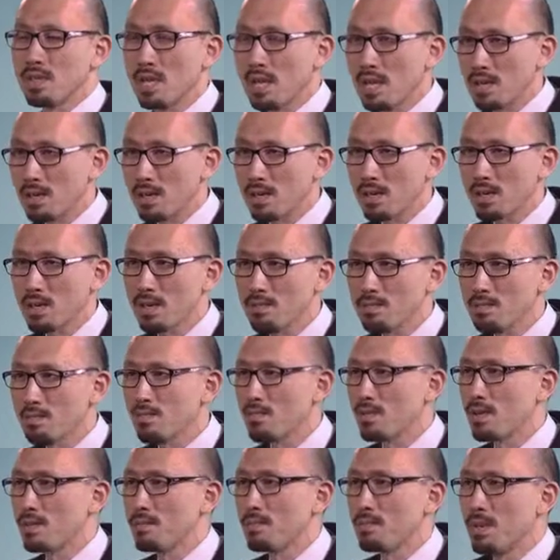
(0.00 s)
data comes
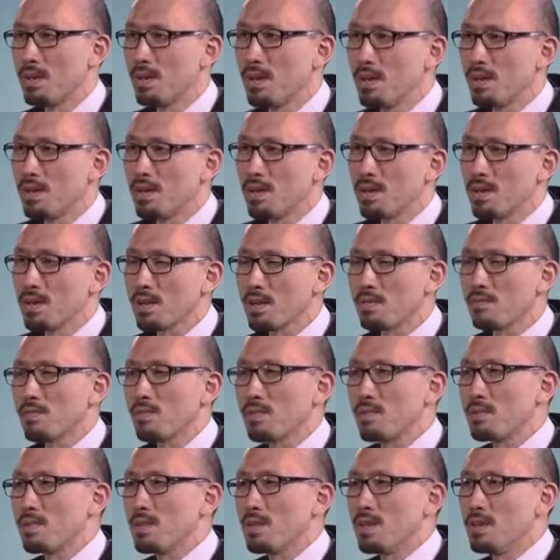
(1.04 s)
from come
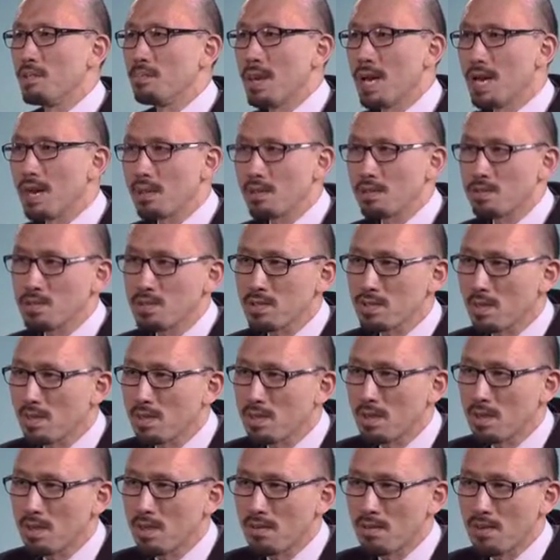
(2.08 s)
from the panel
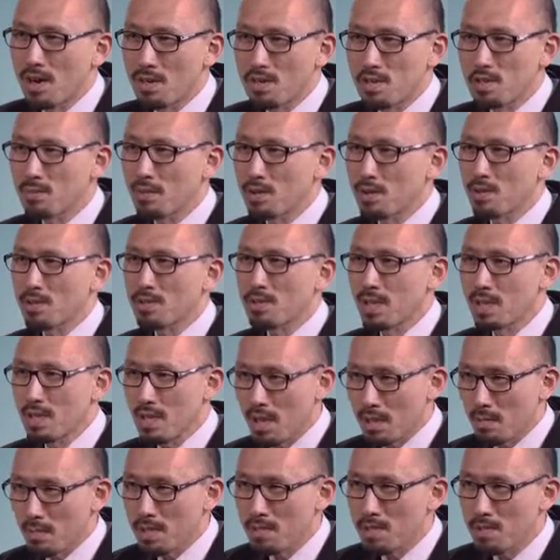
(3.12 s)
study of entrepreneurial
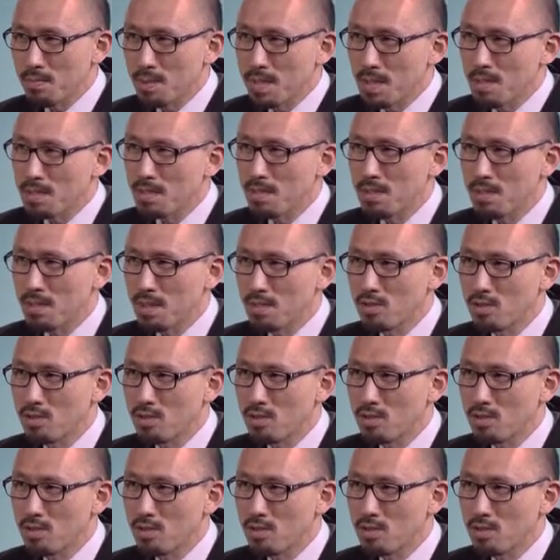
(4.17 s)
dynamics